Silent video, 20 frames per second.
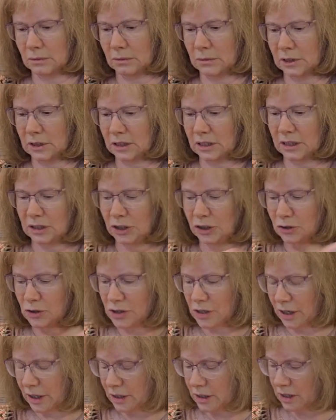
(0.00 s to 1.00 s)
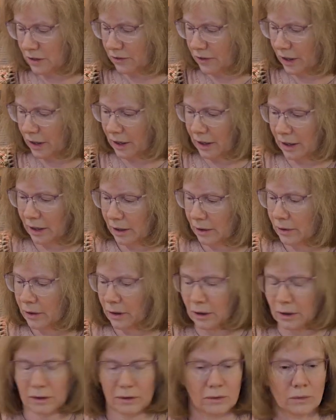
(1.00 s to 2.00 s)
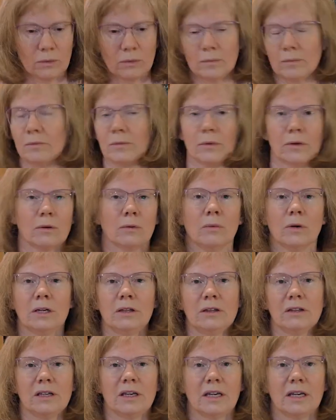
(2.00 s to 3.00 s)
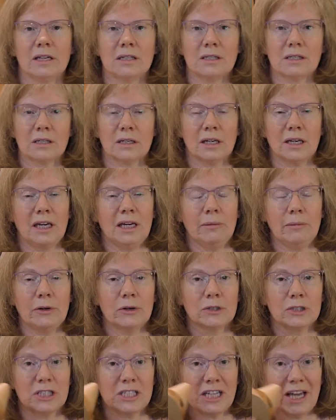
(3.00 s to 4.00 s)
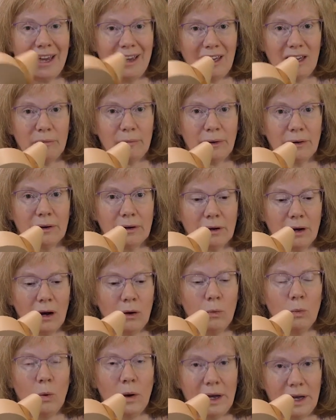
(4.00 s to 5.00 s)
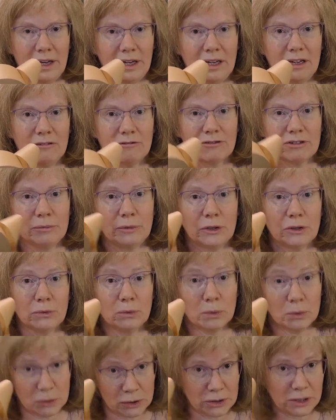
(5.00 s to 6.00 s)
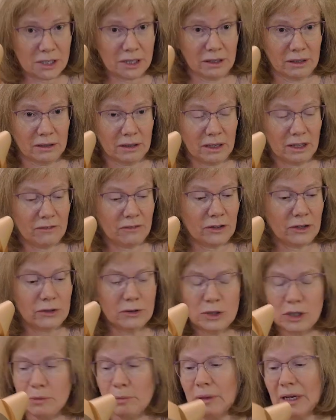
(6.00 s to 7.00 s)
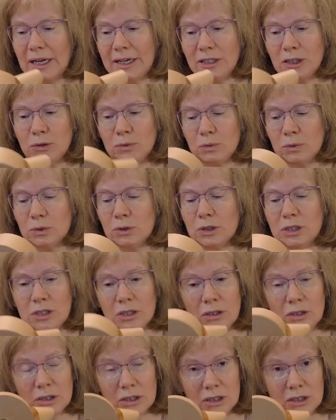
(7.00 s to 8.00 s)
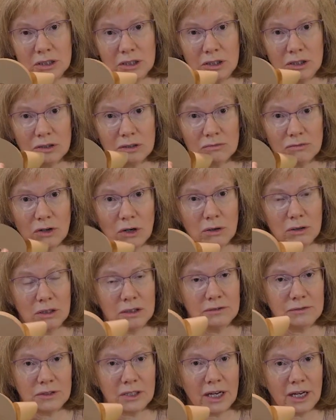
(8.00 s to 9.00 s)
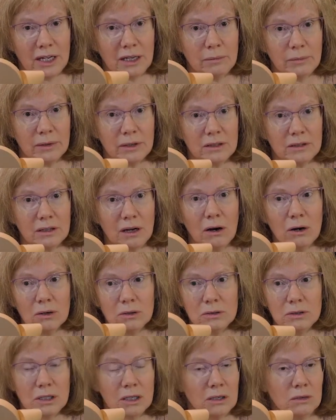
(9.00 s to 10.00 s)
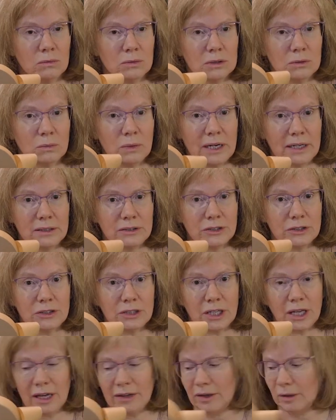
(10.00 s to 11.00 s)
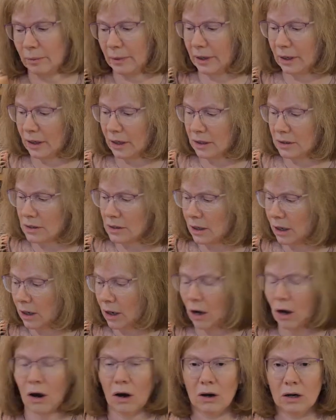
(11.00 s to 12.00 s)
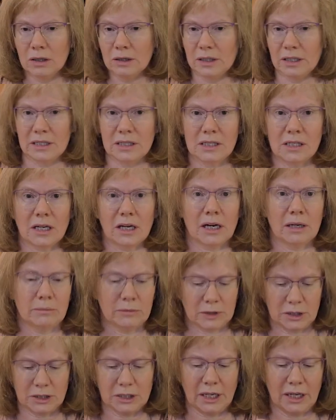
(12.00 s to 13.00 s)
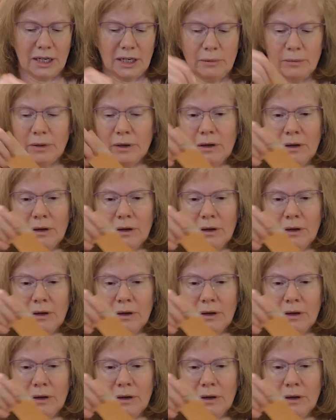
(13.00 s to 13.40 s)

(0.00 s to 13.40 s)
Nothing too scientific here. One thing is, keep your tape away from your water. If you splash water on your roll of tape, the whole lot will weld together, because on this gummed tape